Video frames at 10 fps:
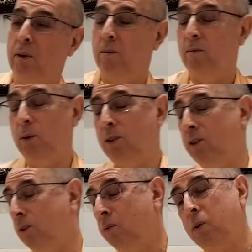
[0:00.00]
which
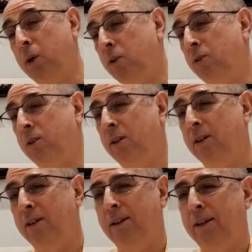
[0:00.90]
is, of course,
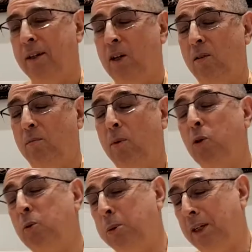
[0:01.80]

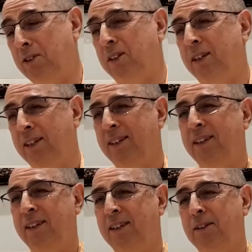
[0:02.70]
most pleasing
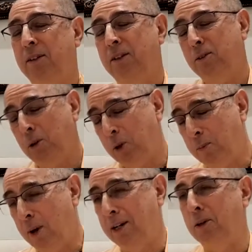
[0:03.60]
to Lord
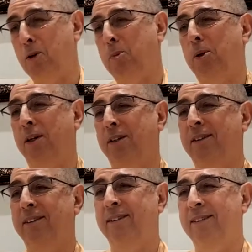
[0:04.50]
Madan Gopal.
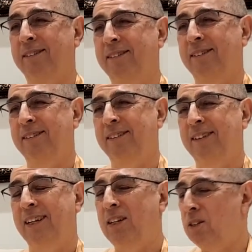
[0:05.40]

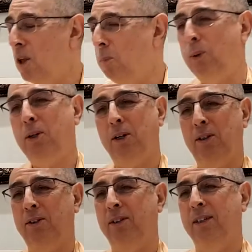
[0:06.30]
Not
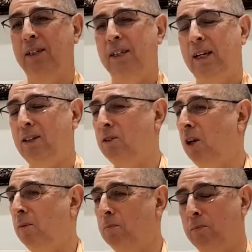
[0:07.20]
because it's
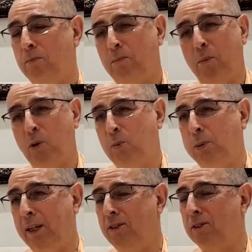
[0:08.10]
not most
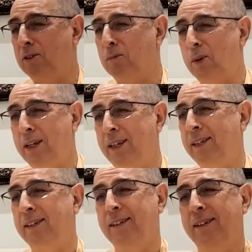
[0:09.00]
pleasing to me,
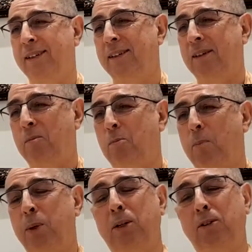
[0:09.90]
but
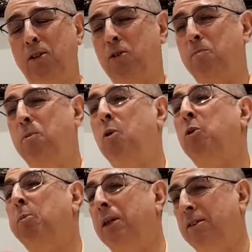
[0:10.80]
because it's
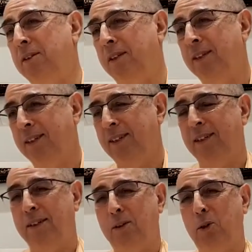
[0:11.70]
most pleasing
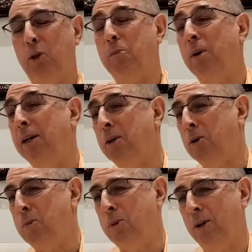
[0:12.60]
to Lord Madan
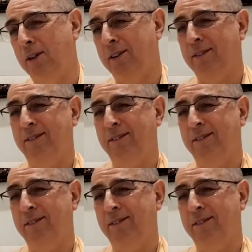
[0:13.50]
Gopal.